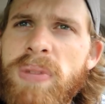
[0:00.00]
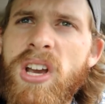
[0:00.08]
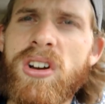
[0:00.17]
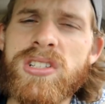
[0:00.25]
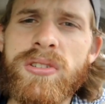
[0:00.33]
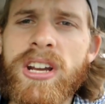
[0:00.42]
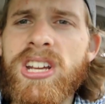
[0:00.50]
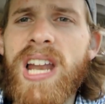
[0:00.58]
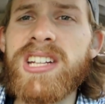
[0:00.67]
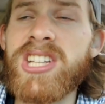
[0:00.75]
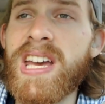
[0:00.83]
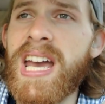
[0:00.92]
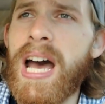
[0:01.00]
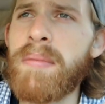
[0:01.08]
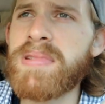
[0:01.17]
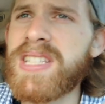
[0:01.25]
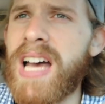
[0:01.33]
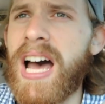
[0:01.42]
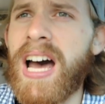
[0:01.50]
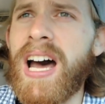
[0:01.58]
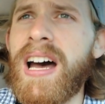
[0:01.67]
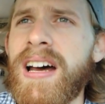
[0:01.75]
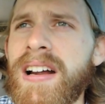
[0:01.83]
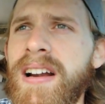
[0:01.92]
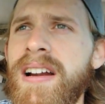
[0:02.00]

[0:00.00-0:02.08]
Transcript: because regular checkups are